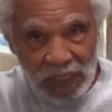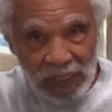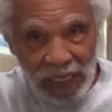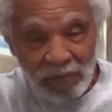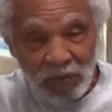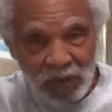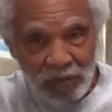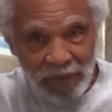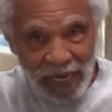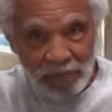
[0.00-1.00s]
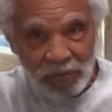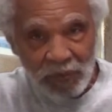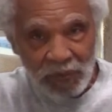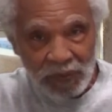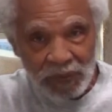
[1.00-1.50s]
I'm on the back
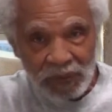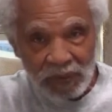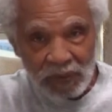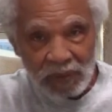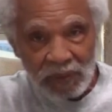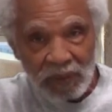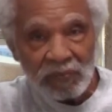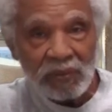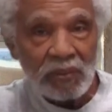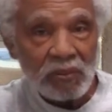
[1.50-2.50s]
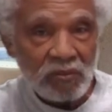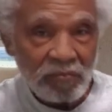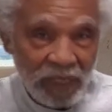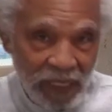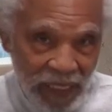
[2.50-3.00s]
porch of the years of
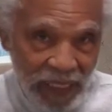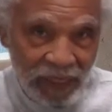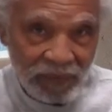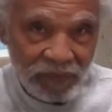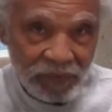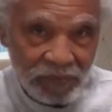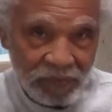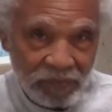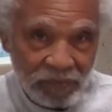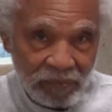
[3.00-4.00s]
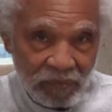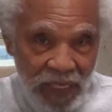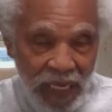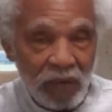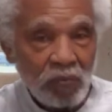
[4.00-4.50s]
my life.
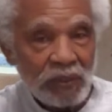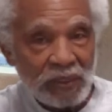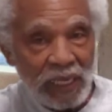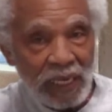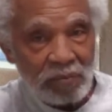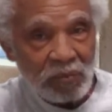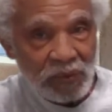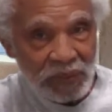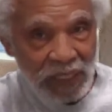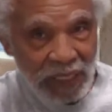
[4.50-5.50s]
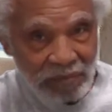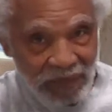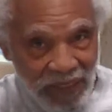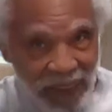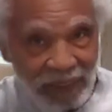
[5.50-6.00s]
I wish I had more
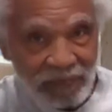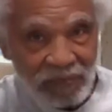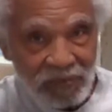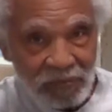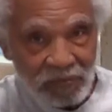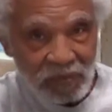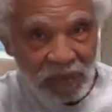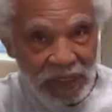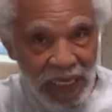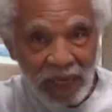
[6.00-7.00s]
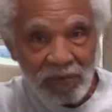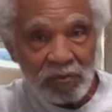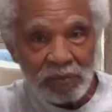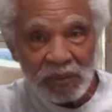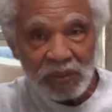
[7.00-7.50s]
time left. However
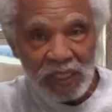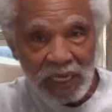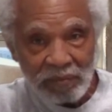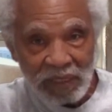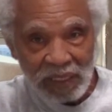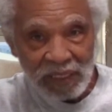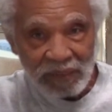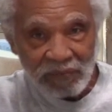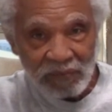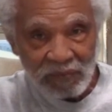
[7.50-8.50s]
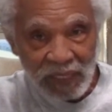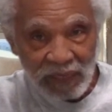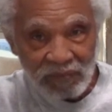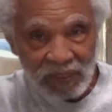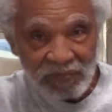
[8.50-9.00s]
much time I
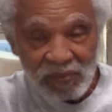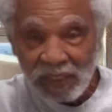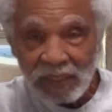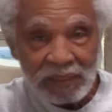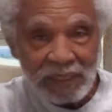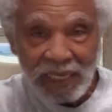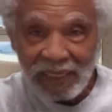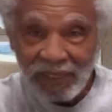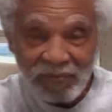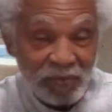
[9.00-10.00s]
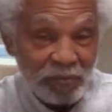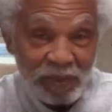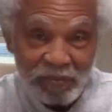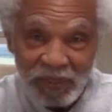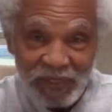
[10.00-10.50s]
have left, it's not enough for
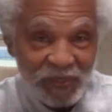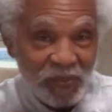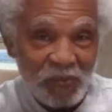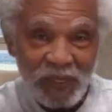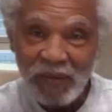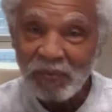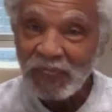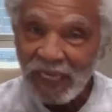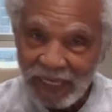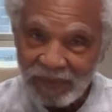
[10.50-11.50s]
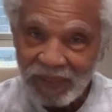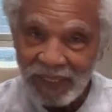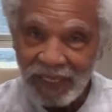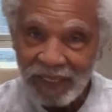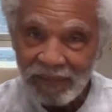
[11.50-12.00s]
me based on what I would like to
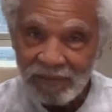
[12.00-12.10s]
have.